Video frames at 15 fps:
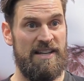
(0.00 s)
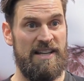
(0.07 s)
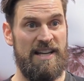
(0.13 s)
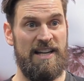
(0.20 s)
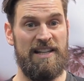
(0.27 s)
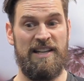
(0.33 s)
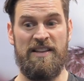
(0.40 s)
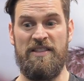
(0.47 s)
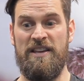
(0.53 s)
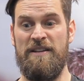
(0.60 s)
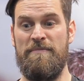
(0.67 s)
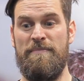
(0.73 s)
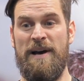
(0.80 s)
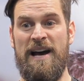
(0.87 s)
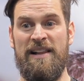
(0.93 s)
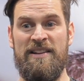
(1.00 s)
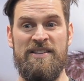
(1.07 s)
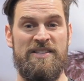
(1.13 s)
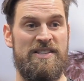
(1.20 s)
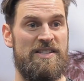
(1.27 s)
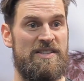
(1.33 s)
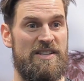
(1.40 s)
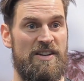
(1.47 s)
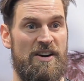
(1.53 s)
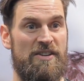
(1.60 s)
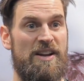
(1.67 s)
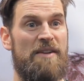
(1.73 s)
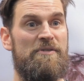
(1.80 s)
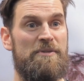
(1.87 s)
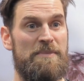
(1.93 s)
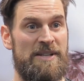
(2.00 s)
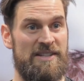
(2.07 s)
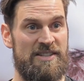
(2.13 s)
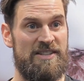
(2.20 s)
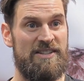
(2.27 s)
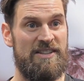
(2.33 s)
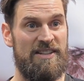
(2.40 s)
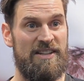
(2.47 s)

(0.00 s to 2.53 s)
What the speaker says: healing the imbalances in our government.